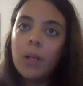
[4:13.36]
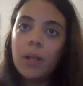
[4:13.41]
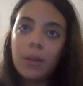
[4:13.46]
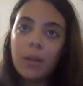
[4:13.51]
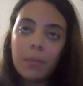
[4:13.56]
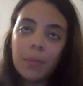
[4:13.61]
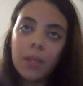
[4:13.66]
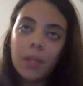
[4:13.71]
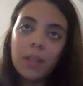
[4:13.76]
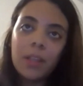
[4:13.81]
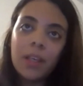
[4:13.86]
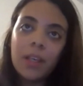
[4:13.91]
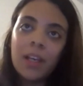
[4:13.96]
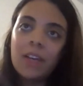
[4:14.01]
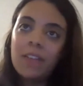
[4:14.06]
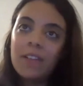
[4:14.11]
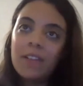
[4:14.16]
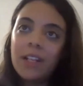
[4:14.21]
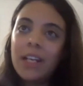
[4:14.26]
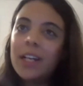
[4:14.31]
when I'm getting
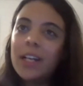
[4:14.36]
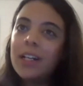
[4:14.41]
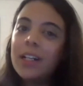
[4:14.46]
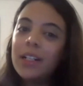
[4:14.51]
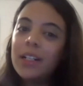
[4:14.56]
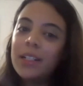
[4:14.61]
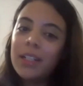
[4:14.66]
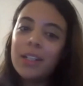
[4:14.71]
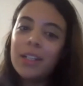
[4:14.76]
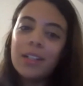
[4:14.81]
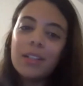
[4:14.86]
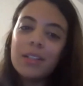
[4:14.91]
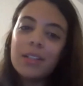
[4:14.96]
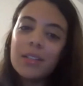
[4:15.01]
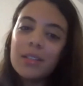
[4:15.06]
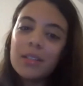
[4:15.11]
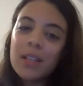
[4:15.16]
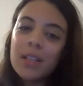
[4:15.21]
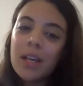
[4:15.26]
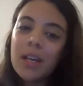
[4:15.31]
a flare,
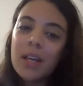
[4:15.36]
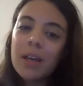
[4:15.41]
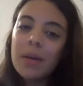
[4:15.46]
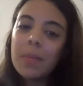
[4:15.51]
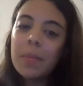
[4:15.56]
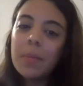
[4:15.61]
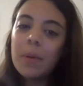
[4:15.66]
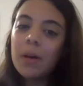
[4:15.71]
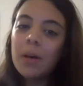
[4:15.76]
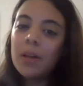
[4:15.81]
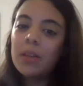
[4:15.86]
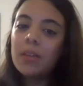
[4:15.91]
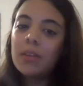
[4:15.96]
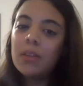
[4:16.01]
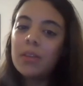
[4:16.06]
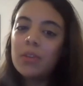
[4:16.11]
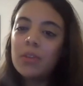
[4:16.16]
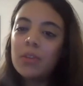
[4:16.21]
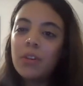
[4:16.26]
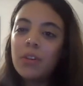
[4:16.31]
yes,
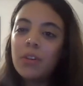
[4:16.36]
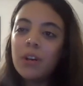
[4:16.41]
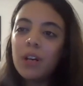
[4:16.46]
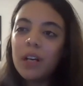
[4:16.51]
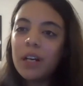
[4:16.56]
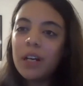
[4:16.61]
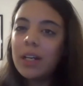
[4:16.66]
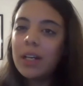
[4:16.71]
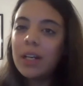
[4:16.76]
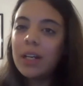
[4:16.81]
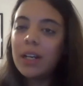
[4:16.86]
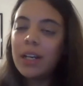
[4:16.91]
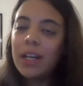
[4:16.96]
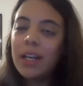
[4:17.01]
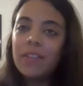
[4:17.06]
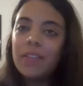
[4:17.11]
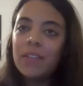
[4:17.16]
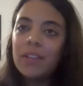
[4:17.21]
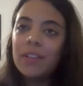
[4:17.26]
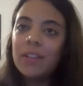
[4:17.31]
but so far I
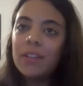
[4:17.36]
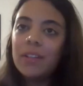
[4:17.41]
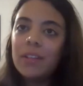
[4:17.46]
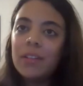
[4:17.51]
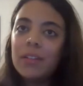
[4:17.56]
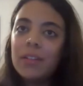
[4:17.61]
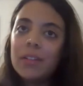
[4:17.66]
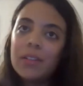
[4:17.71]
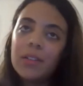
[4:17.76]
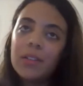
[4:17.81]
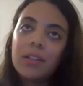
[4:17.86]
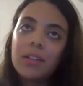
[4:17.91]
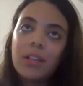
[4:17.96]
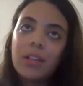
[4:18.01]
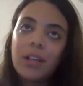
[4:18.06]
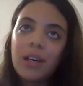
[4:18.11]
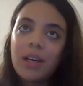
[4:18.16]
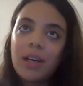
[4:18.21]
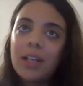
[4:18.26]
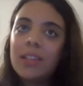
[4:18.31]
haven't
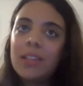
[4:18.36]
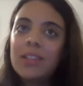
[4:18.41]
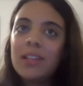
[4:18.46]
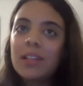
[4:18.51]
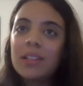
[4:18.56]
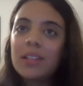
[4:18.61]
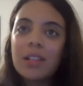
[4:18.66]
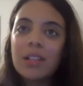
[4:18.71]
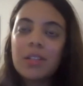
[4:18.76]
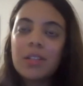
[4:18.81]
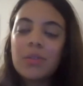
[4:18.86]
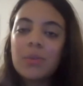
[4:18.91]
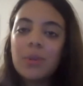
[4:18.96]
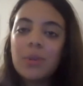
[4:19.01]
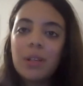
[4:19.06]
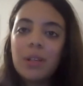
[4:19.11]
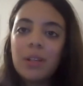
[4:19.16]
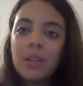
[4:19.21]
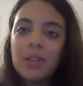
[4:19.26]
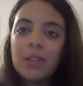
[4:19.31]
had success
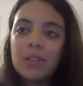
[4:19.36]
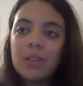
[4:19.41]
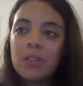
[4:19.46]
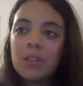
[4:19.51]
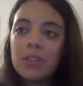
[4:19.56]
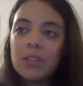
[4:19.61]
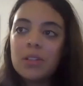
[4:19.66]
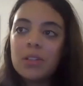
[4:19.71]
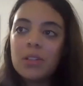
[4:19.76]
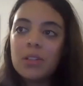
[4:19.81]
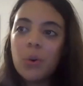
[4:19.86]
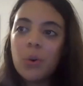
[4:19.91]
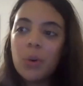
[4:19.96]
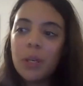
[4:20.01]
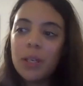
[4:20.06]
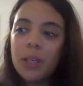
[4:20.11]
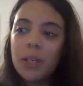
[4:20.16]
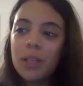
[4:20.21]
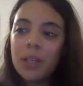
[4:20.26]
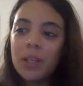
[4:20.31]
with just
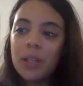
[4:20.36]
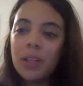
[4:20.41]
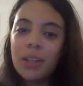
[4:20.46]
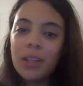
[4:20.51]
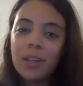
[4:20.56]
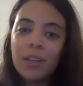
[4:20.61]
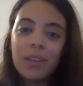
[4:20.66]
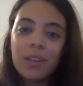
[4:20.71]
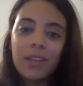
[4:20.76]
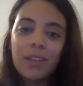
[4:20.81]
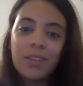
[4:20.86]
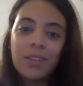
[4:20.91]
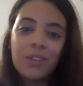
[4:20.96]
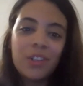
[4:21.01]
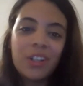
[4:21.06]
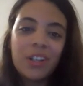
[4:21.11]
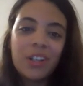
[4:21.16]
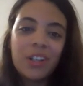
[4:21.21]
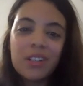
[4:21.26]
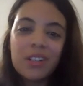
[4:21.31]
knowing
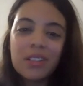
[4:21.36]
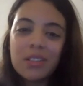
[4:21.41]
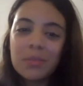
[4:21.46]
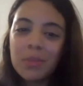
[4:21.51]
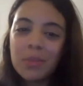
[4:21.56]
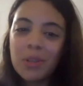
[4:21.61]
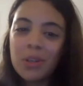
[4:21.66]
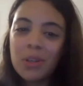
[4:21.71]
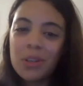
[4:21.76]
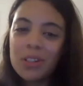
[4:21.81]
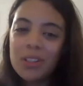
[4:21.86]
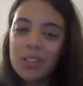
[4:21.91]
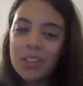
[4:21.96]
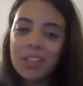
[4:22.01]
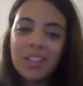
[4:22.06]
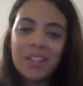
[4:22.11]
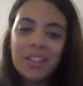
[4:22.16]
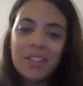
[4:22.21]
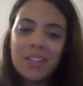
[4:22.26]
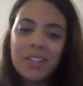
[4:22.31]
triggers, because
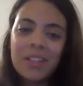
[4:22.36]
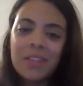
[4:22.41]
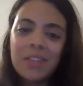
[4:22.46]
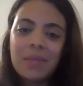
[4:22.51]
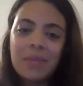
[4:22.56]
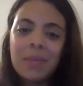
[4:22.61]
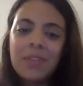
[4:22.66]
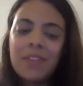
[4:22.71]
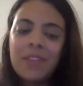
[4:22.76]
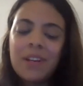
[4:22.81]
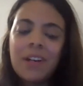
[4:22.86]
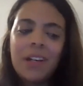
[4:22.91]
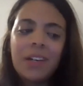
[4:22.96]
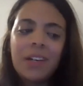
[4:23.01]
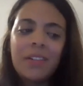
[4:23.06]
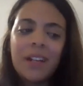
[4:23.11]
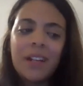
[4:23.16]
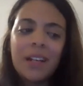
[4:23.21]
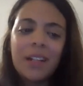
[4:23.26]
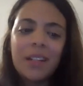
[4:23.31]
it's been
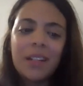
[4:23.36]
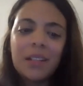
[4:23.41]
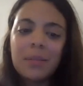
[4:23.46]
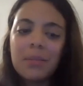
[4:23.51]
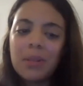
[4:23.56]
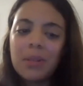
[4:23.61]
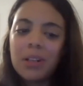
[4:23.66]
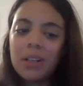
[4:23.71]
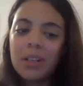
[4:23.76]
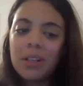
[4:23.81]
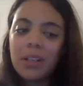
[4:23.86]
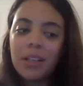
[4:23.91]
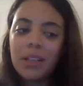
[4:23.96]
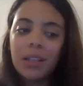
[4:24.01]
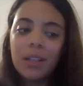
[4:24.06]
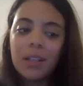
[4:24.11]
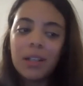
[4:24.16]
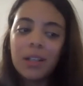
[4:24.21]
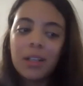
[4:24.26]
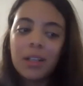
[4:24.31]
very random.
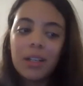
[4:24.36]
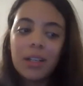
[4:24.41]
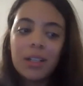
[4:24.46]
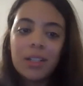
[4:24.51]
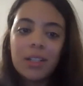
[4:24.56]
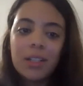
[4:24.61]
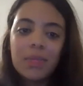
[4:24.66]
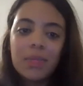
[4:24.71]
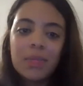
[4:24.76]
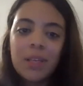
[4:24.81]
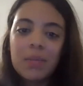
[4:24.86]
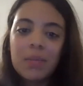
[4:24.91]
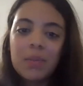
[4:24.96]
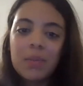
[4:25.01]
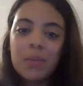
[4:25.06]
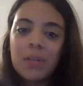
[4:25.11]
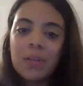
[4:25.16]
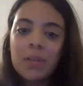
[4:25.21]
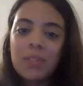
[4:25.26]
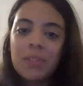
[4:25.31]
Like
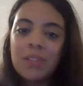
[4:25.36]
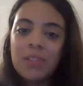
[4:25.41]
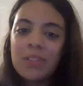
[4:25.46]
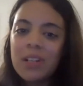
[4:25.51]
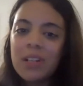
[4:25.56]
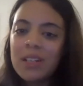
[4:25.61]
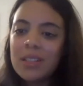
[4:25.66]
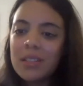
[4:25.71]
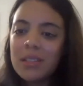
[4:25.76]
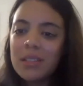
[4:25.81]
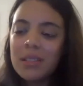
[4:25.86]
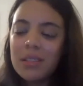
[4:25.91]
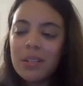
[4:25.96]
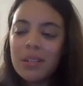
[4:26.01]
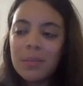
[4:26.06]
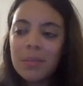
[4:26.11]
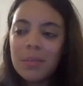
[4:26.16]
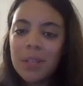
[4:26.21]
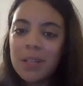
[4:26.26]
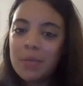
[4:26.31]
sometimes when I'm stressed,
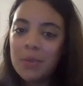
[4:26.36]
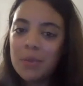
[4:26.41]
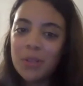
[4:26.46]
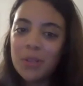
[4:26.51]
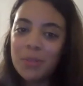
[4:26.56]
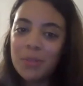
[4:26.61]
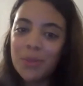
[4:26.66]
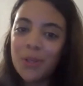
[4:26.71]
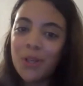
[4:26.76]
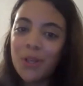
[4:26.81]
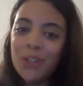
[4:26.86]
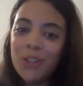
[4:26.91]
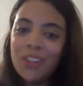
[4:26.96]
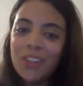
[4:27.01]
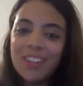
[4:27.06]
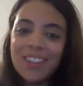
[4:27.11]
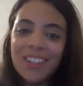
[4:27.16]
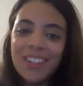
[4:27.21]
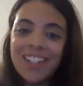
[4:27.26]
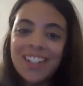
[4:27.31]
sometimes when I'm not.